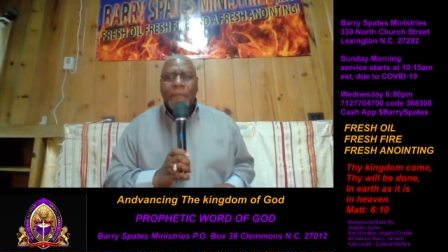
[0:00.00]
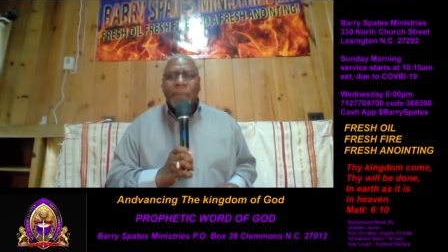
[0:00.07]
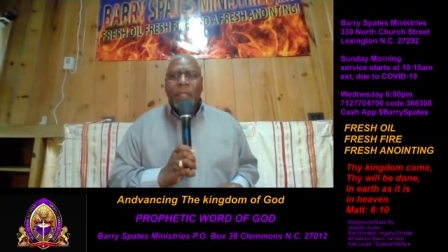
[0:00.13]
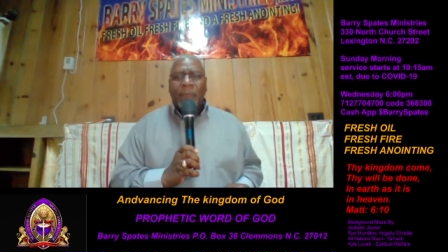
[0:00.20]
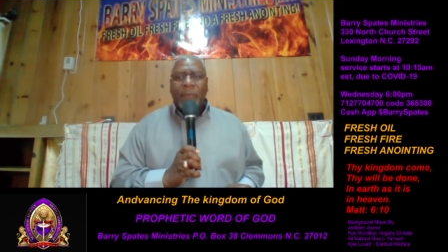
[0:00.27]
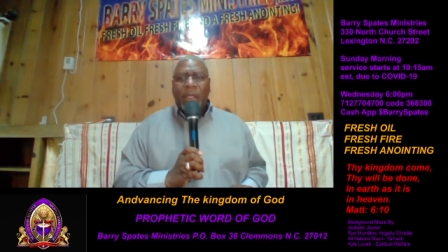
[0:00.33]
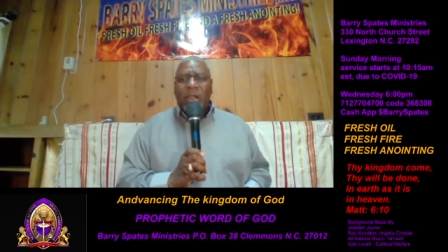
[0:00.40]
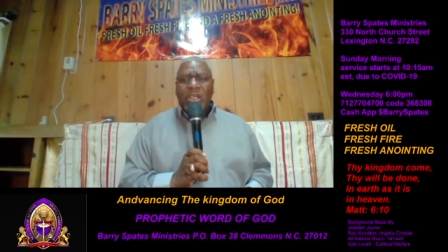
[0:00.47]

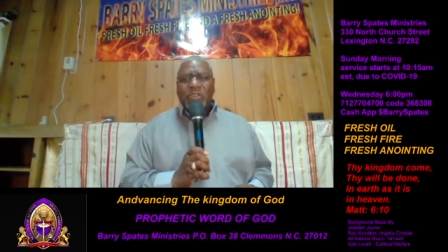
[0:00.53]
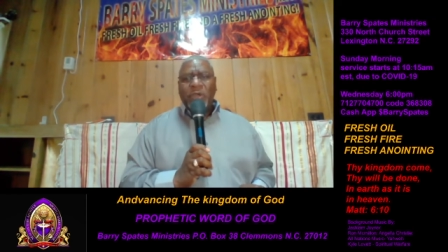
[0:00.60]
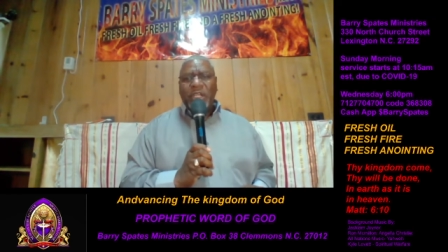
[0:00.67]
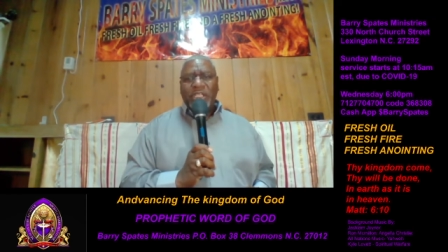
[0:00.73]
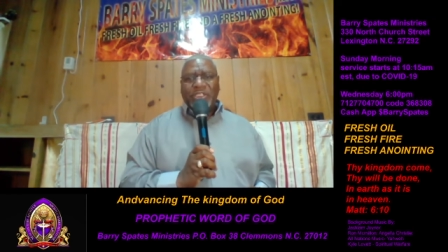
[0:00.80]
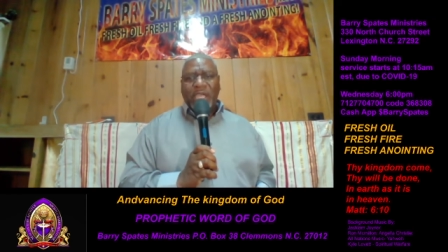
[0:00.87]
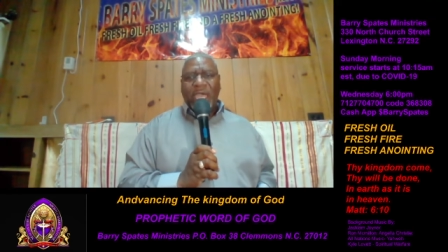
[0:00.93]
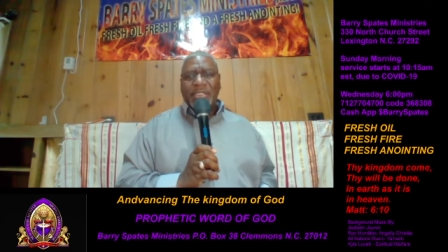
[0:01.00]
Notice what
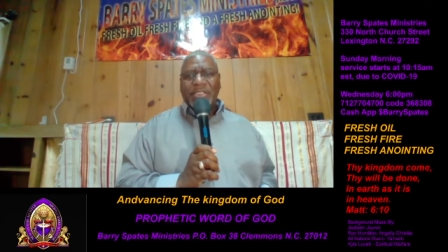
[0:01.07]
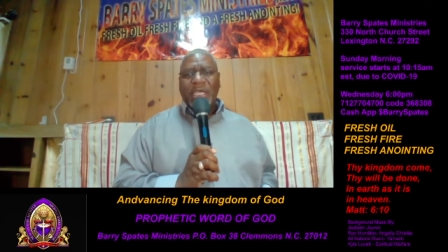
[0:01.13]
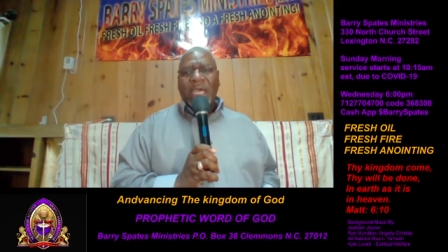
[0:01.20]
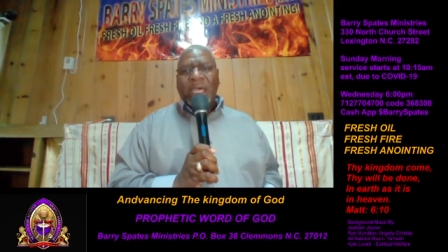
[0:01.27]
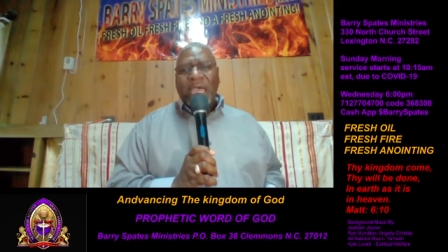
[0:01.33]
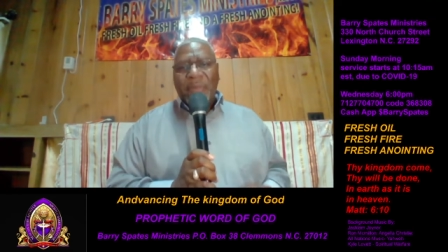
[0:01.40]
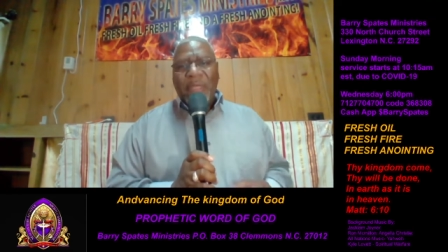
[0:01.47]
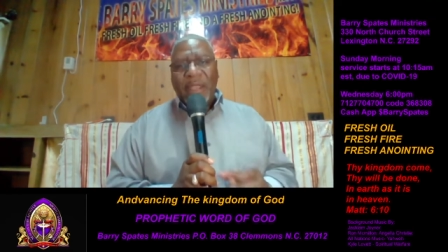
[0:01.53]
he says
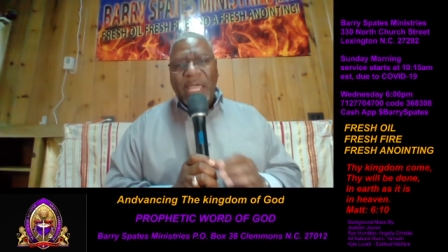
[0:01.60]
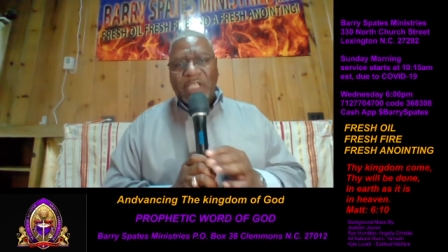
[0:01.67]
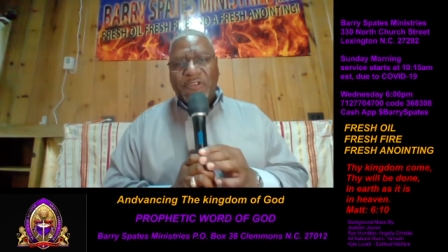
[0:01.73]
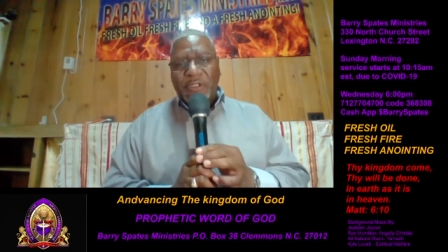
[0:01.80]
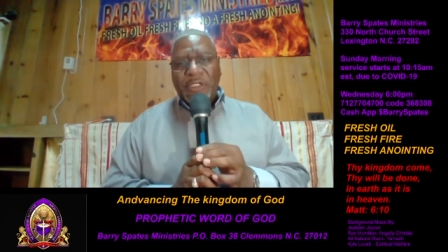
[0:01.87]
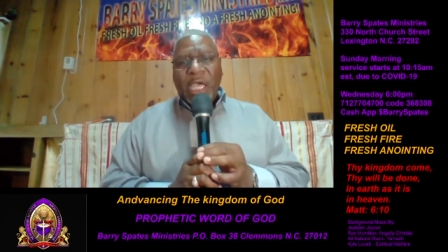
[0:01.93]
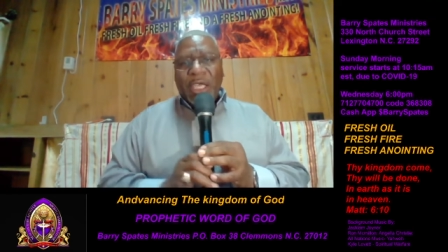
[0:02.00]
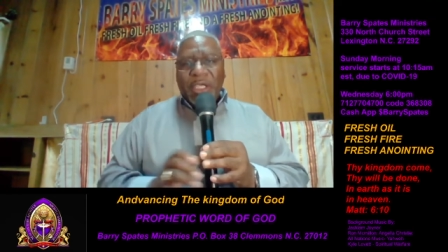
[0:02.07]
in the next verse.